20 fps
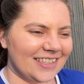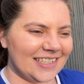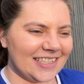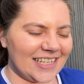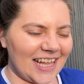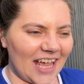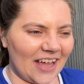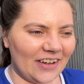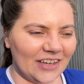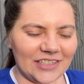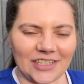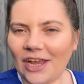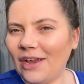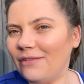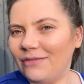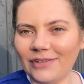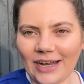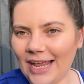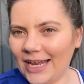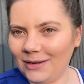So I
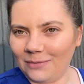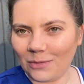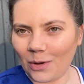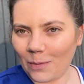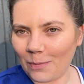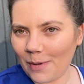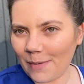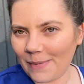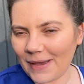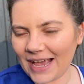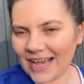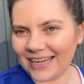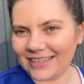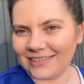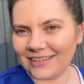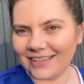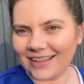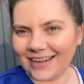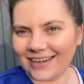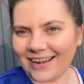don't feel any more
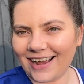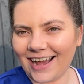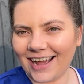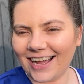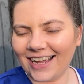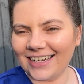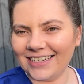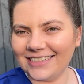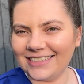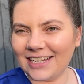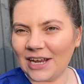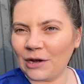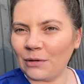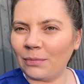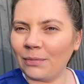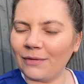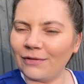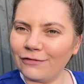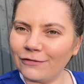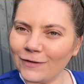prepared than I
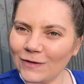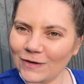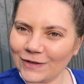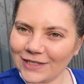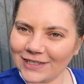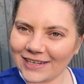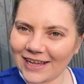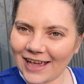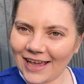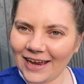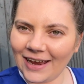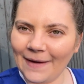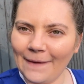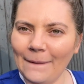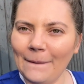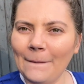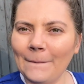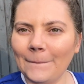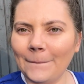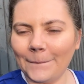did before today,
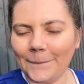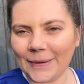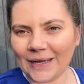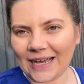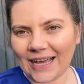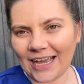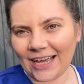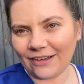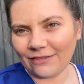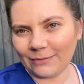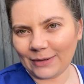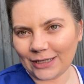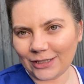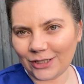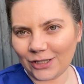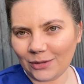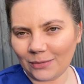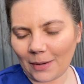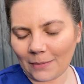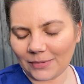but I have
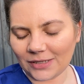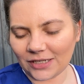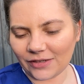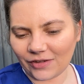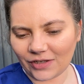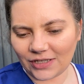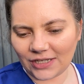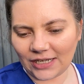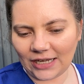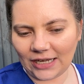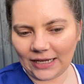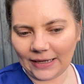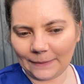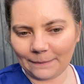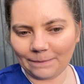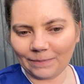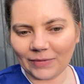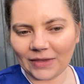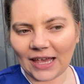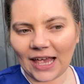met 2 members of the
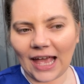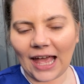team